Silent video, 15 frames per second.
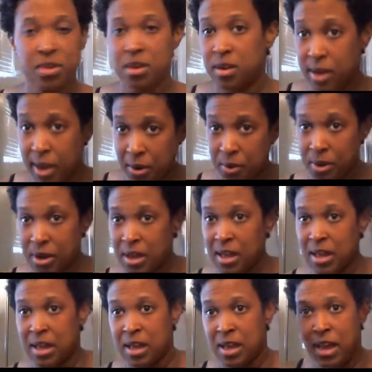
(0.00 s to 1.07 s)
Now,
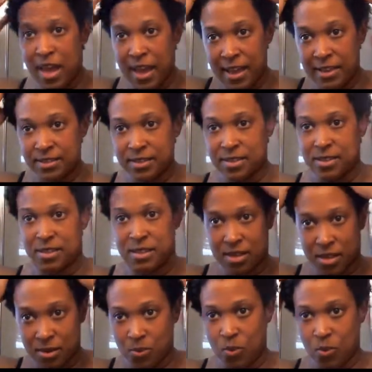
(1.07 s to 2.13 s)
as
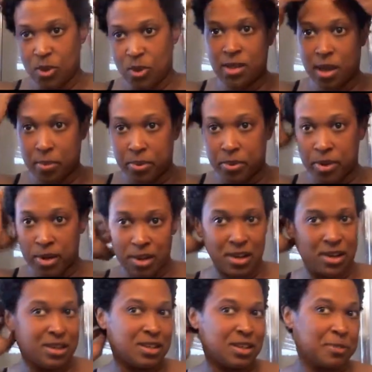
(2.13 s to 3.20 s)
once I put
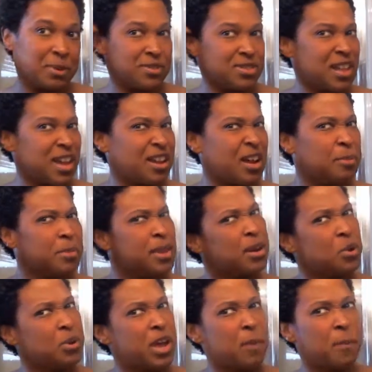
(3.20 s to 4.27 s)
it in, it's like I'm like,
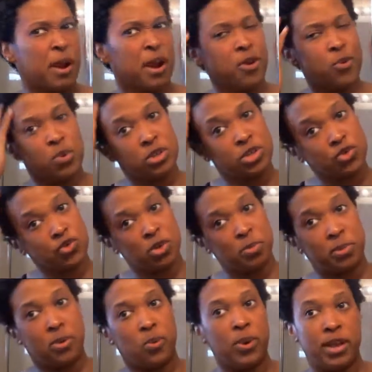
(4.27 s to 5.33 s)
okay, my hair was
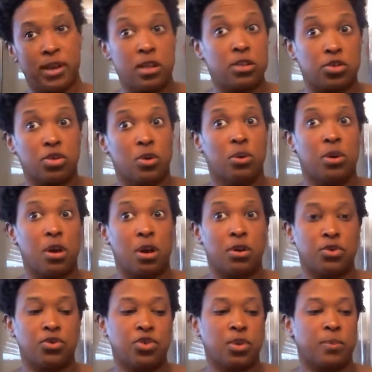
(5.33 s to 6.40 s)
dripping wet. It's no longer
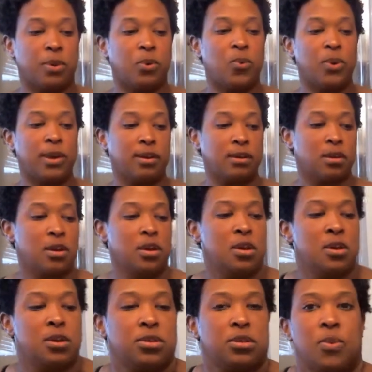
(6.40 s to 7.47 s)
dripping wet.
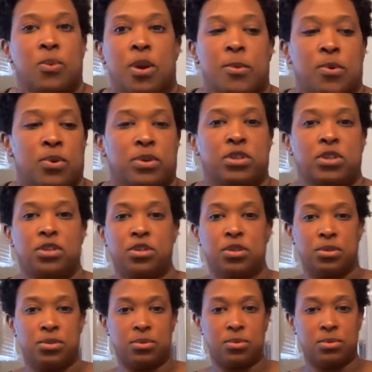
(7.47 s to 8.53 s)
So what I'm going to
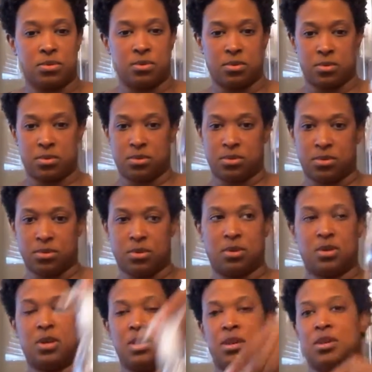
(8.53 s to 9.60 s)
do
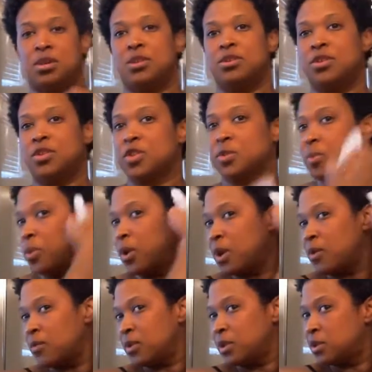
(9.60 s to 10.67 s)
is just spray
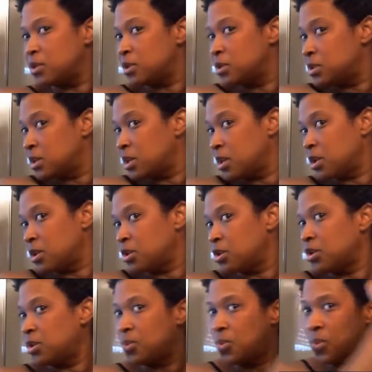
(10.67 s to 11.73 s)
it really good to get it good
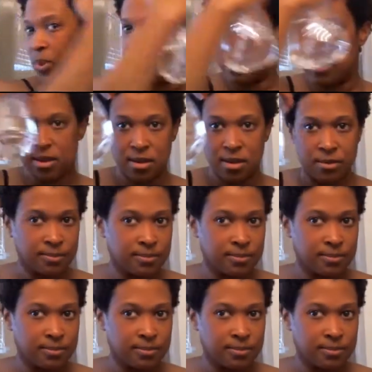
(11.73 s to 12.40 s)
and wet again.